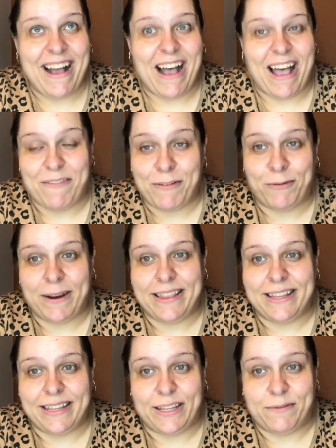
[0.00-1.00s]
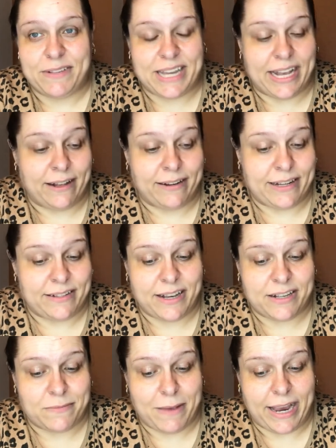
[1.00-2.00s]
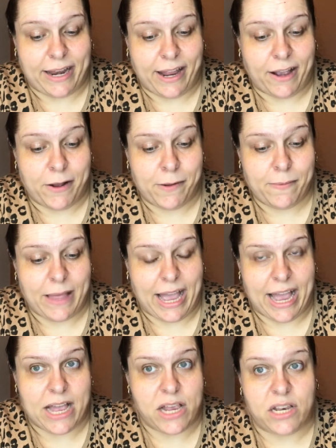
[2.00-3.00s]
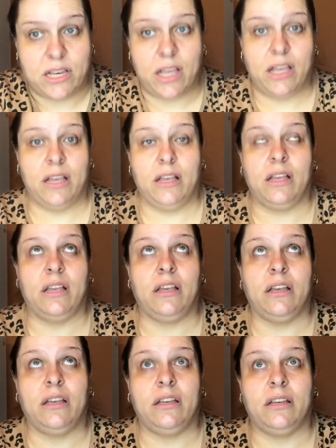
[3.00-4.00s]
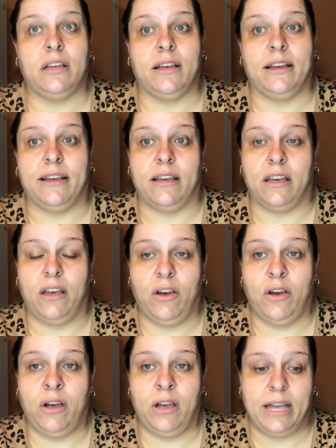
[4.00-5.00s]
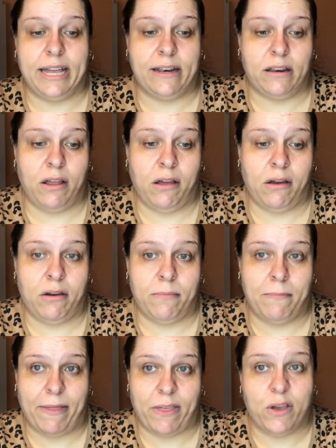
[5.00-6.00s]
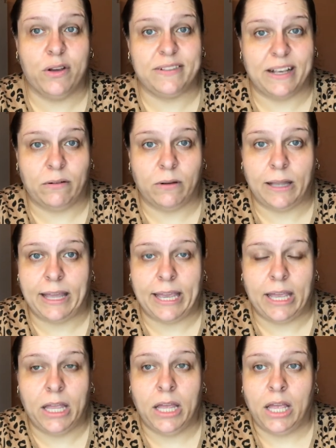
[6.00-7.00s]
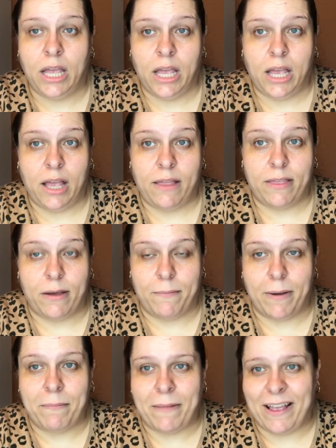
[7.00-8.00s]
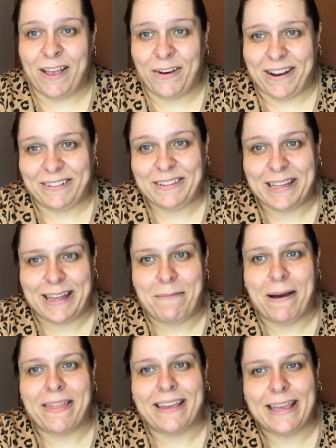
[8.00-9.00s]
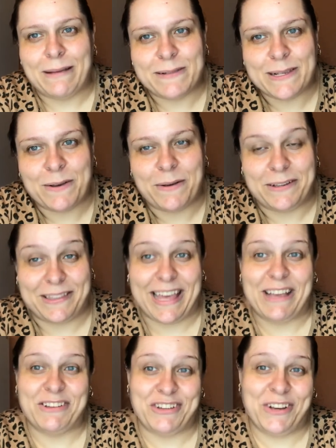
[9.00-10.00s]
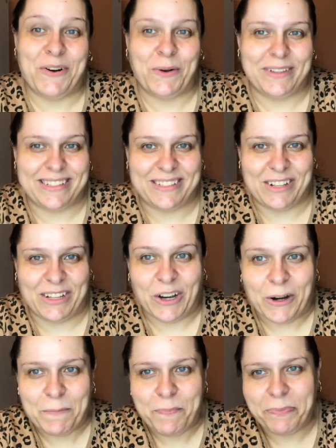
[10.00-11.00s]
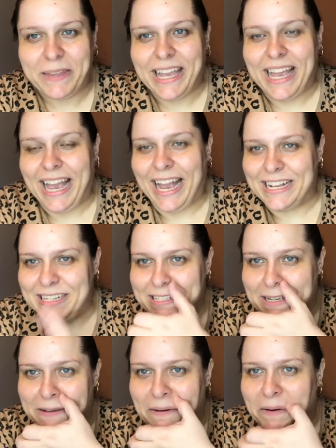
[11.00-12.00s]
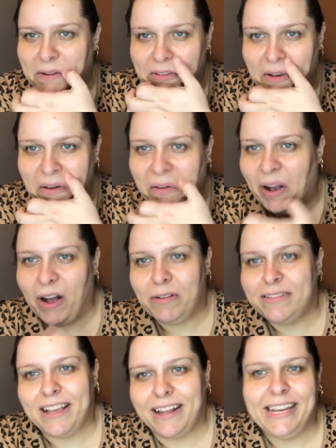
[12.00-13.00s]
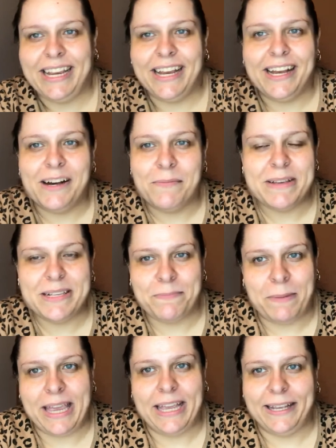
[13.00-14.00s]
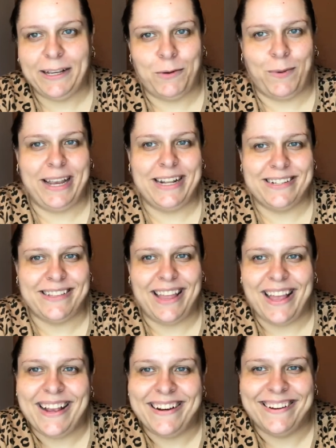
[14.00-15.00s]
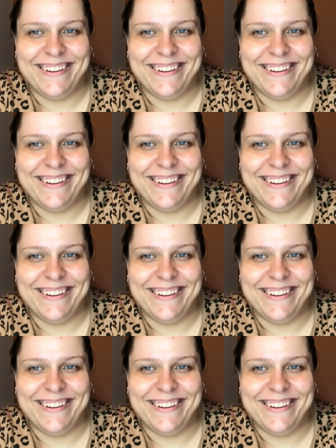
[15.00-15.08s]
I have a friend that lives down in Tasmania, and her and her mother, who's elderly, her elderly mother she calls us a lot, and she says, oh, it's so cold down here, I miss being in Queensland.